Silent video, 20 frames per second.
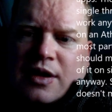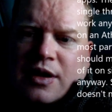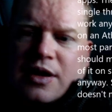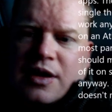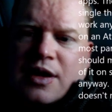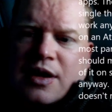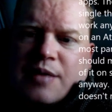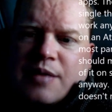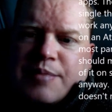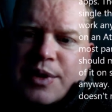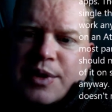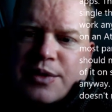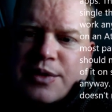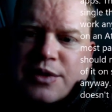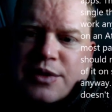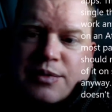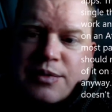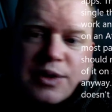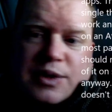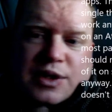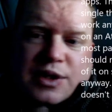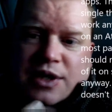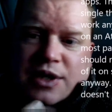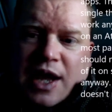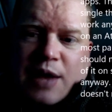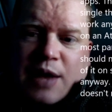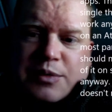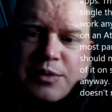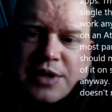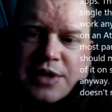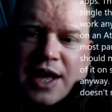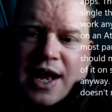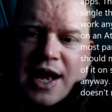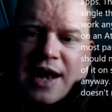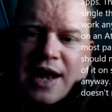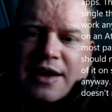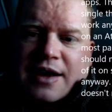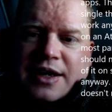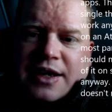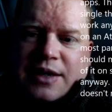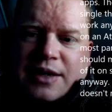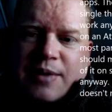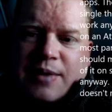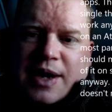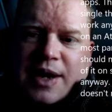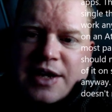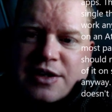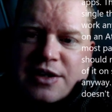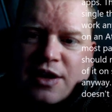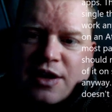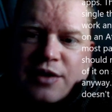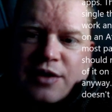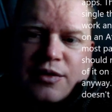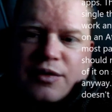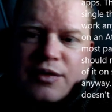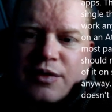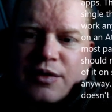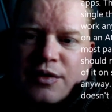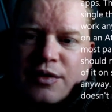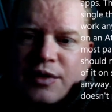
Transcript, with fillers: uh, boost which is, helps that out anyway is on or,